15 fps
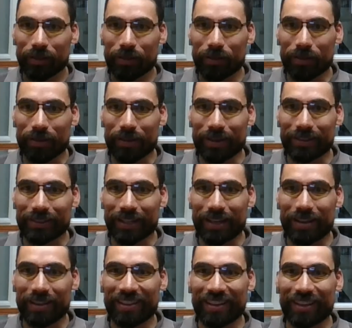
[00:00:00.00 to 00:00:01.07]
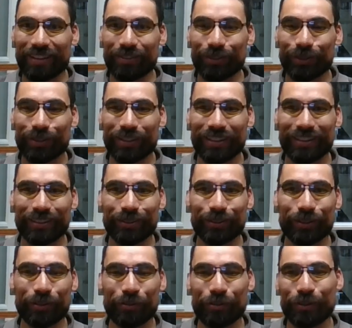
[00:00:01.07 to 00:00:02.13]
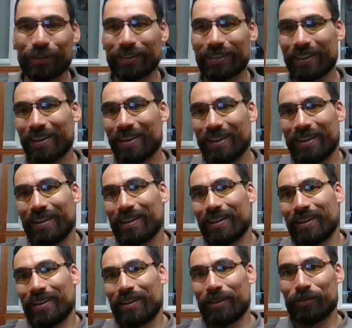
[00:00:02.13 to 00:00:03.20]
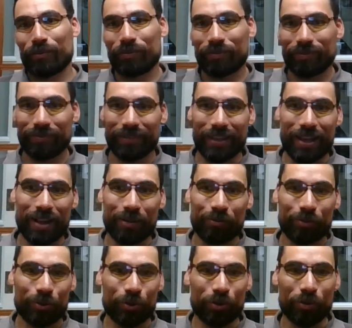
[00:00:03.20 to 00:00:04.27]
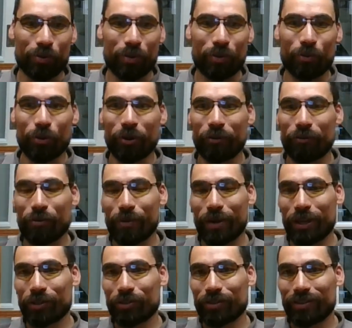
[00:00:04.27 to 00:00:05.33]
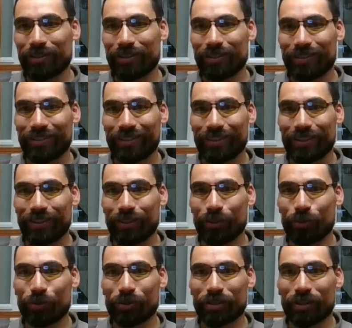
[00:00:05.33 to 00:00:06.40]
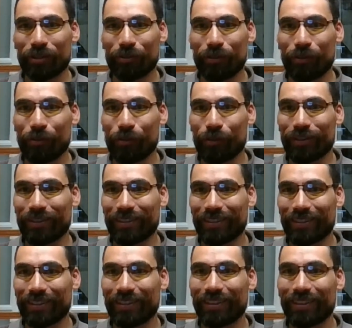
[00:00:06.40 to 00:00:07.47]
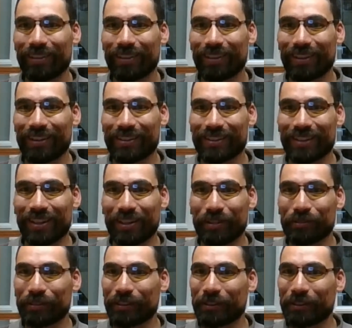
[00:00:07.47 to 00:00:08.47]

Whether there's anything I would do different. Yeah, sure. With more information, you do stuff different. That's life.